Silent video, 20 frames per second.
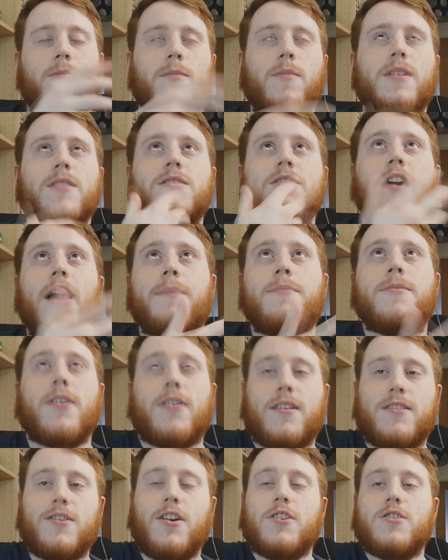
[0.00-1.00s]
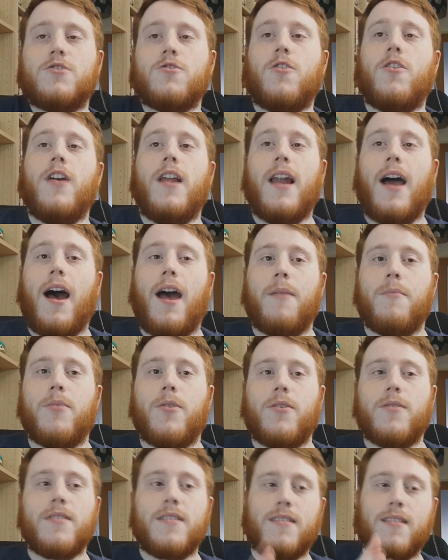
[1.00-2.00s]
It's not episodic, it's got a storyline,
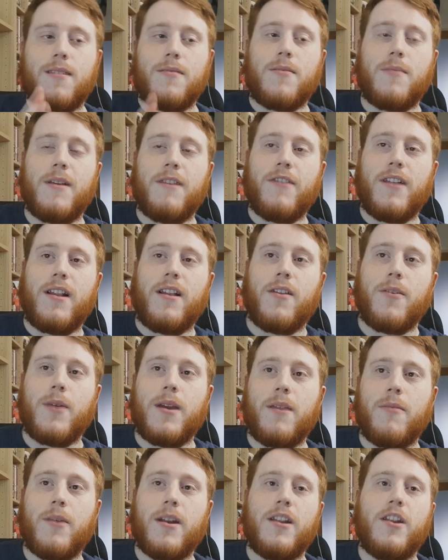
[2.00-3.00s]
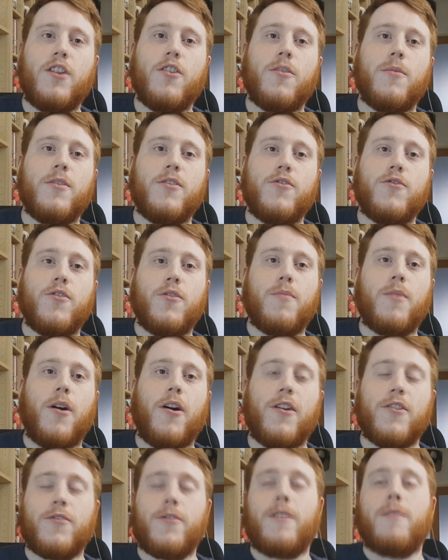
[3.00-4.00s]
but this seems to be the end of the week. When you normally do
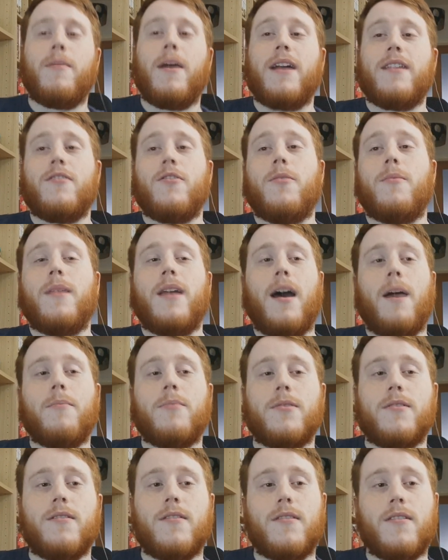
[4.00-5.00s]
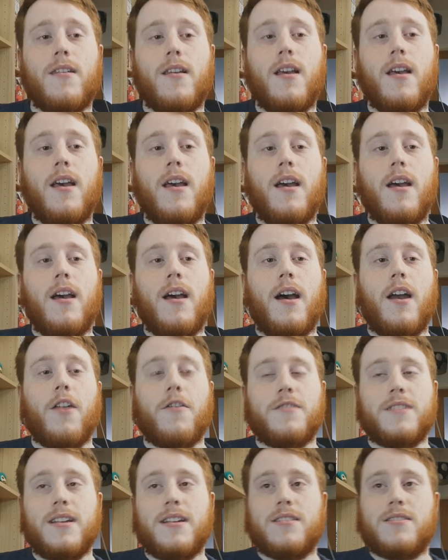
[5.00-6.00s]
two-parters, something bad normally happens. And
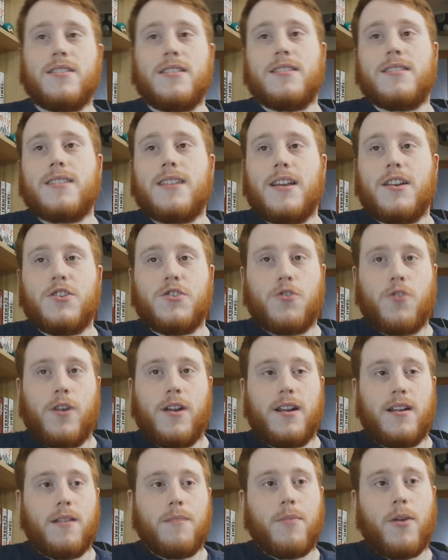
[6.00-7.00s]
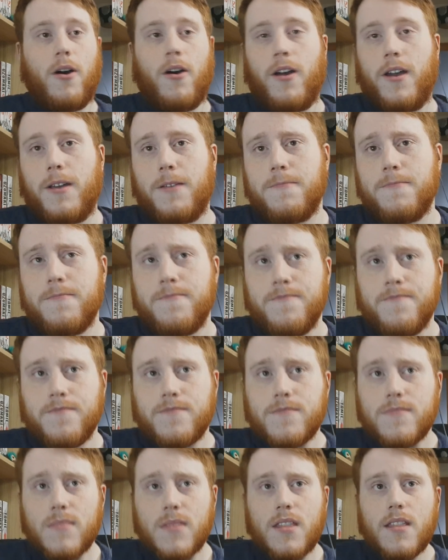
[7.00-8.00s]
obviously, I just didn't see her join in the party.
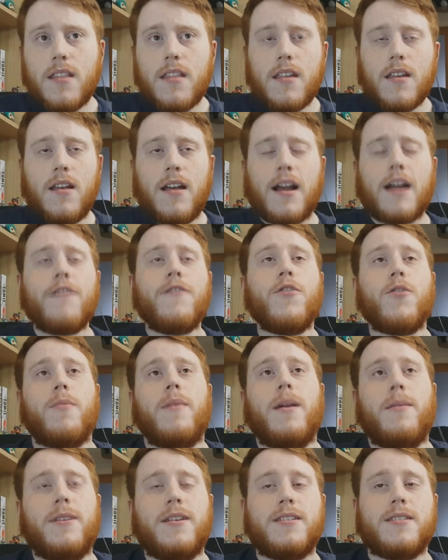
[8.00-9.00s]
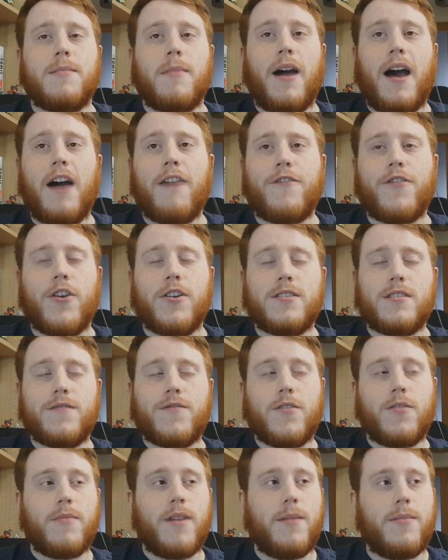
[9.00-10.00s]
Like, I thought maybe she might, at first I
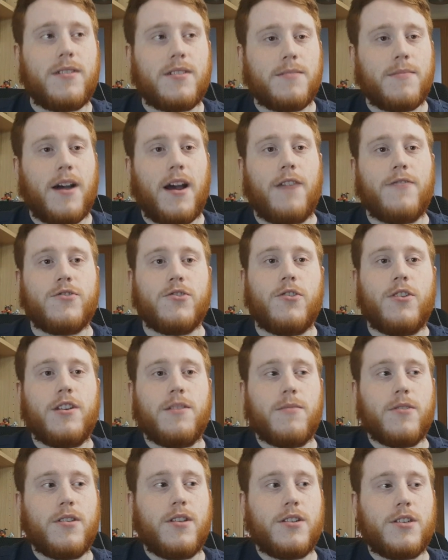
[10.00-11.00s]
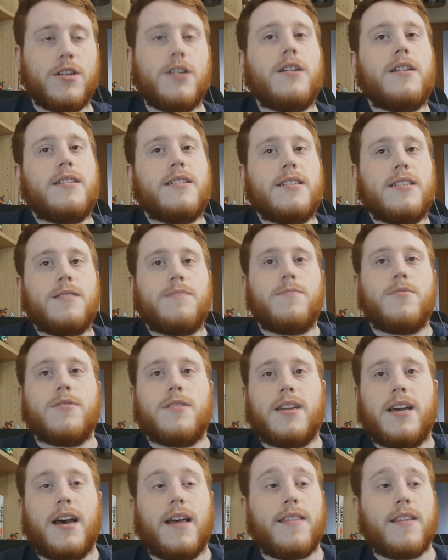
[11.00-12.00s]
thought maybe she might have joined among the journeys, but
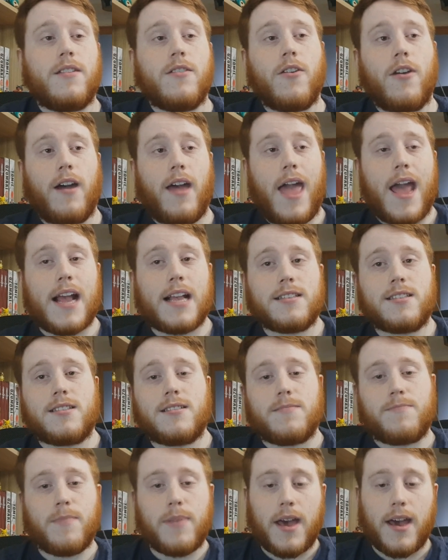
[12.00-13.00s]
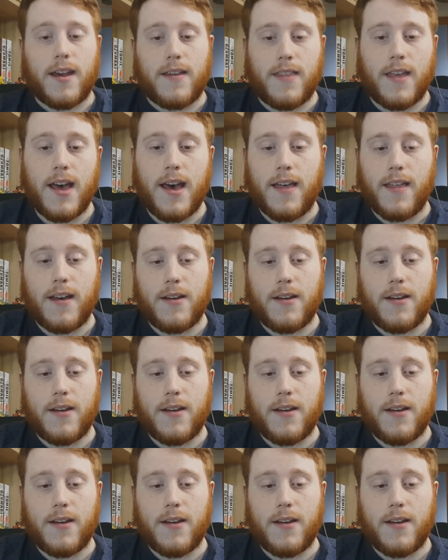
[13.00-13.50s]
yeah, I did not expect that.